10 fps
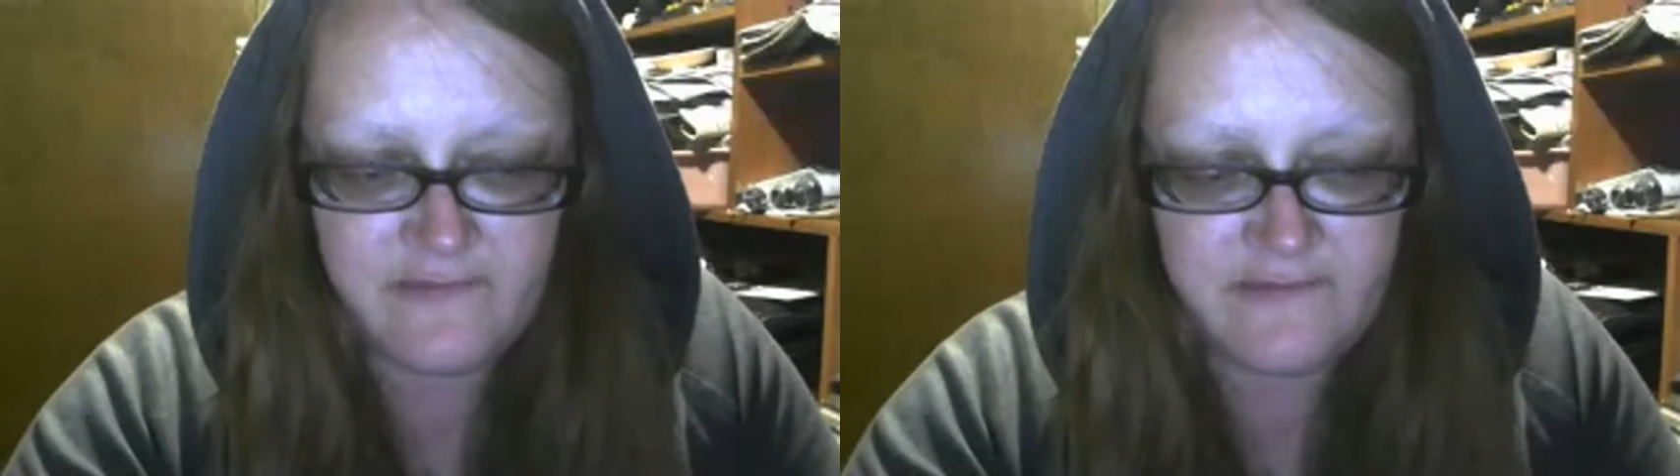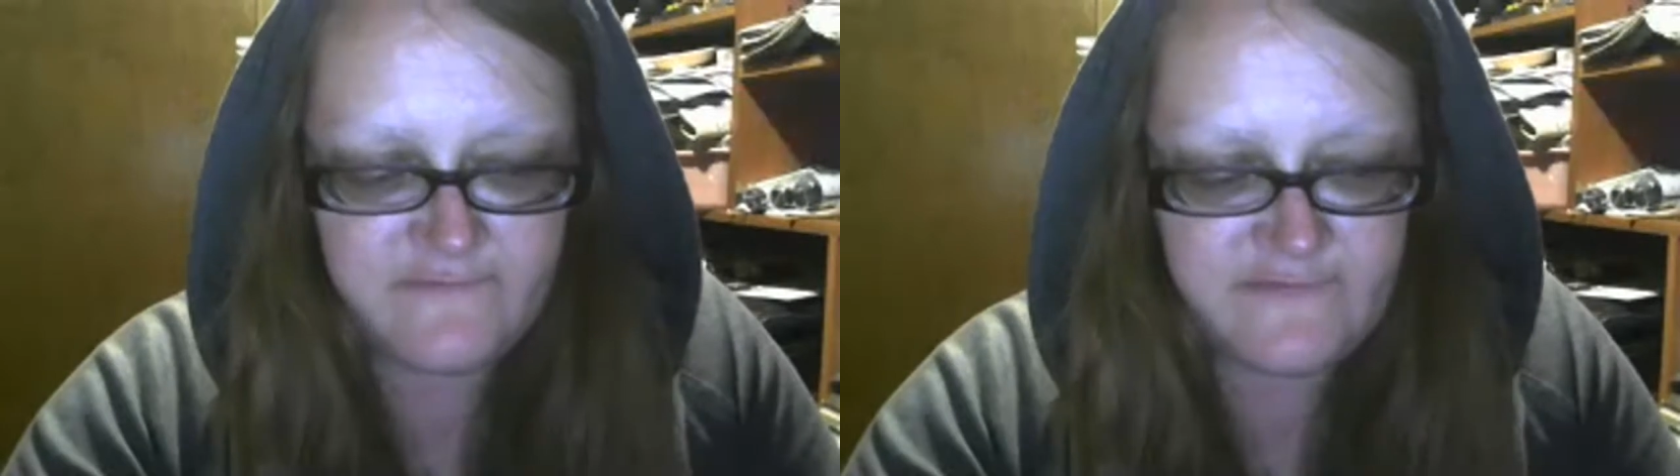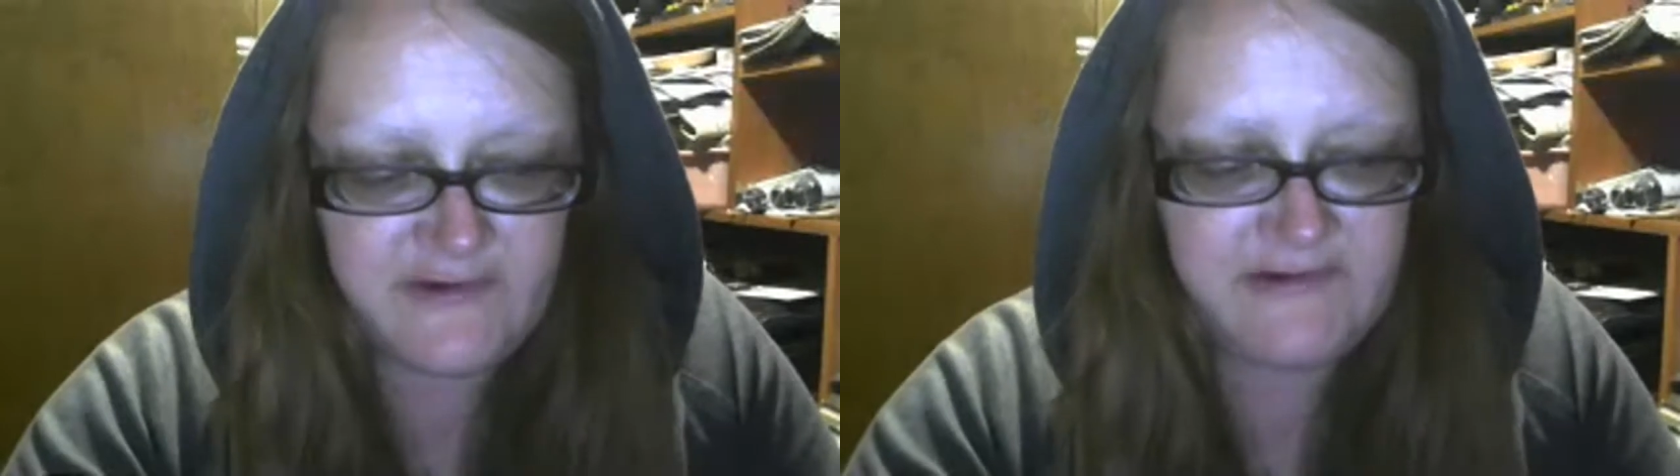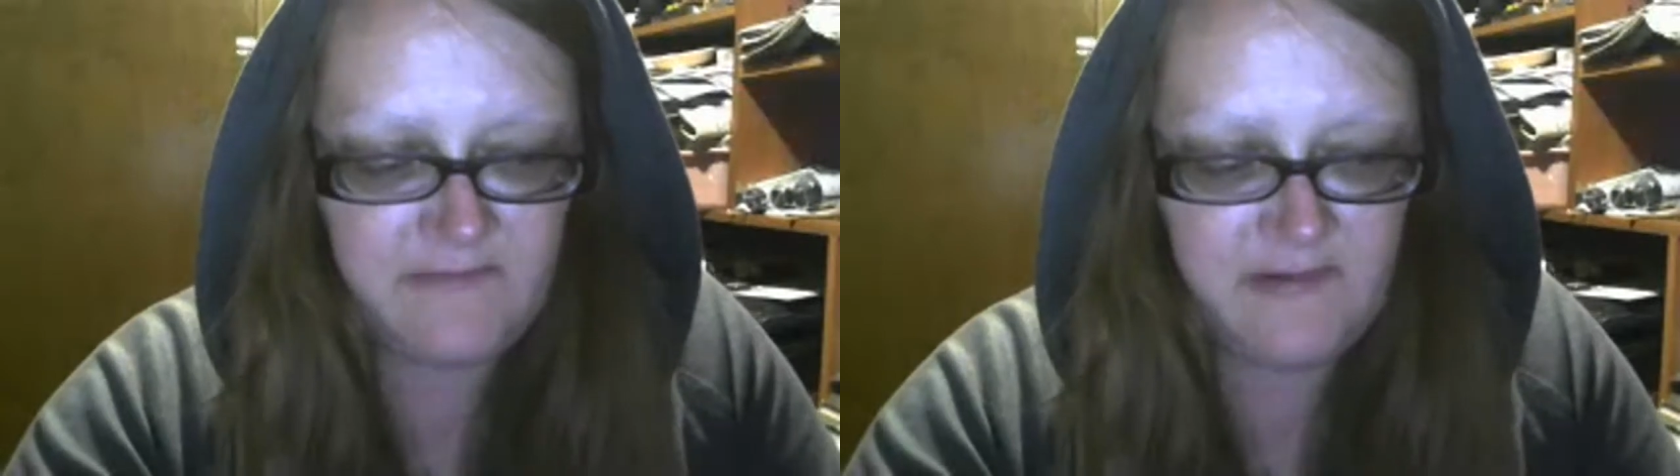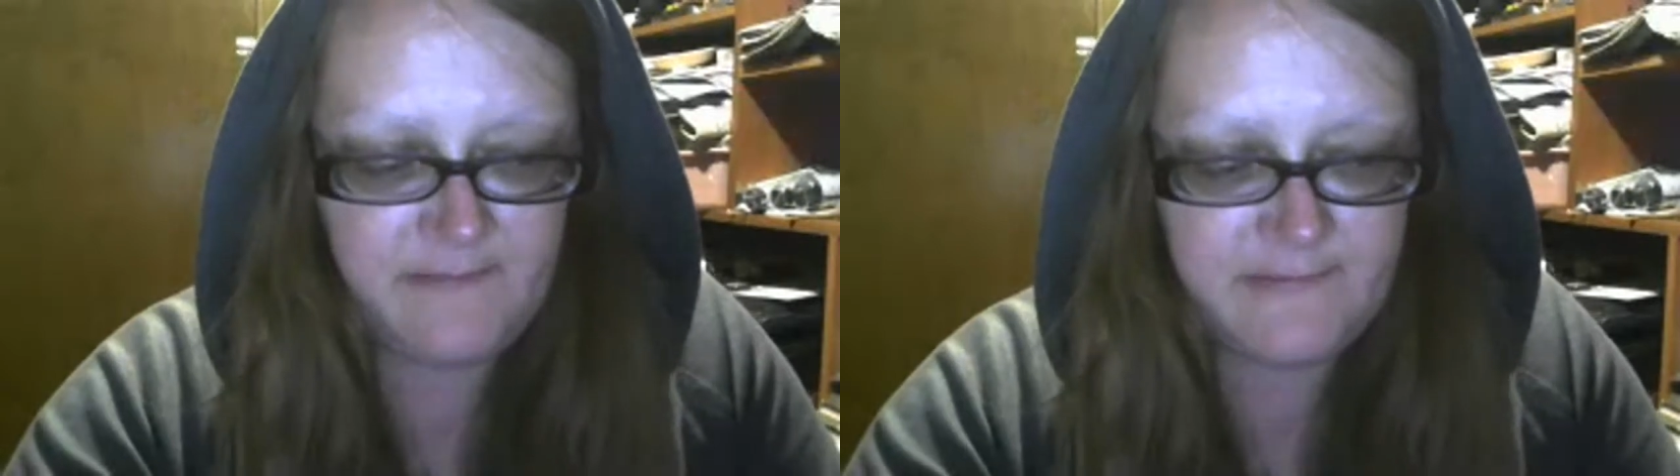really shaking
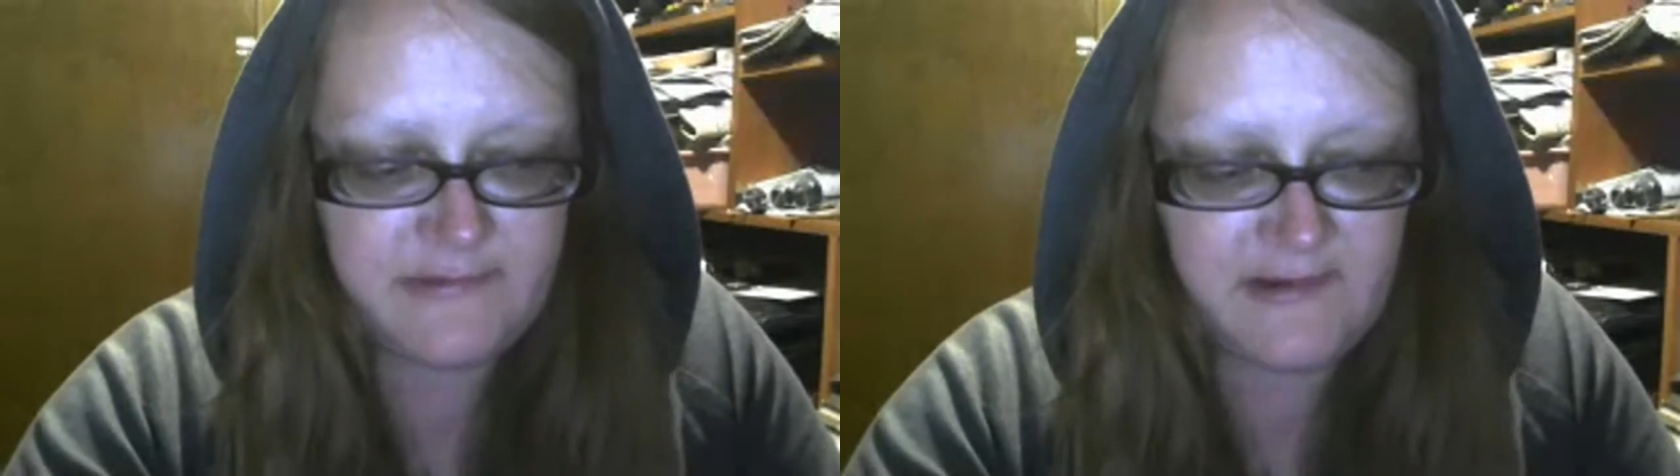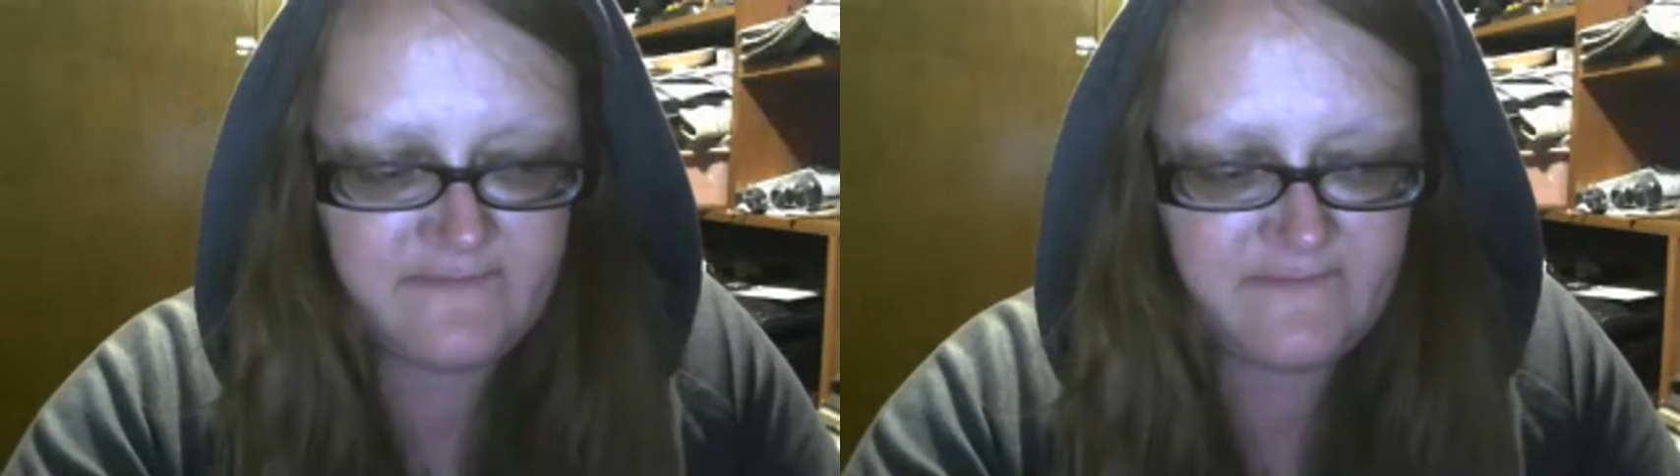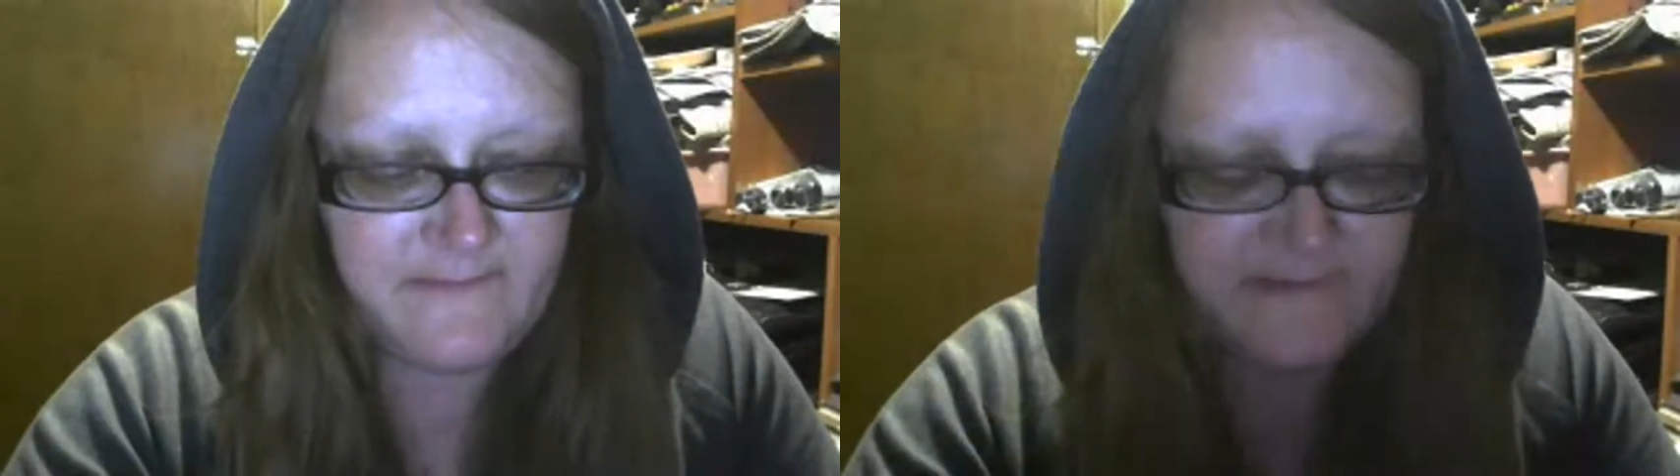me up what they said,